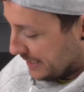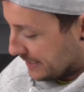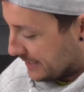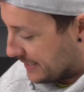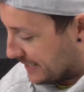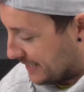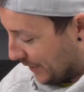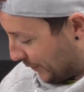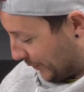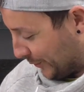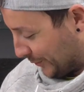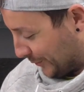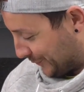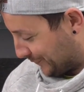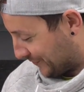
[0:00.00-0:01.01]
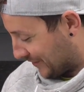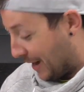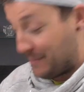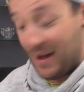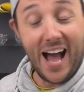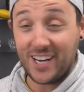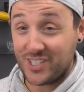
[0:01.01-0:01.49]
So,
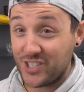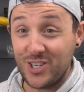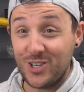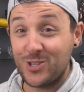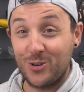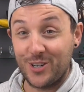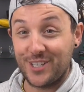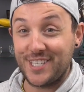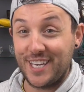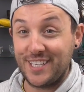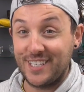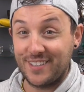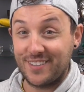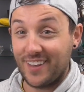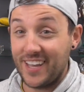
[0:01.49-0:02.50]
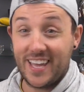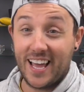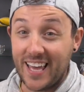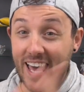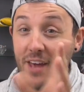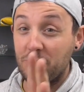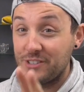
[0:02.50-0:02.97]
I'm actually so excited. Like,
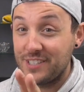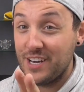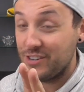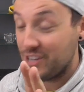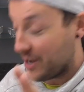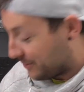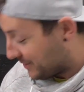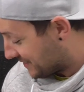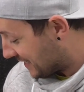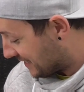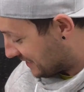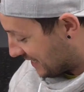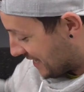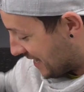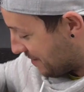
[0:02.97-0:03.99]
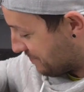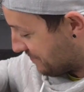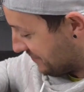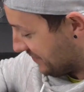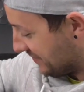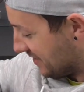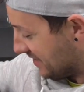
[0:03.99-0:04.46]
I cannot tell you how excited I am.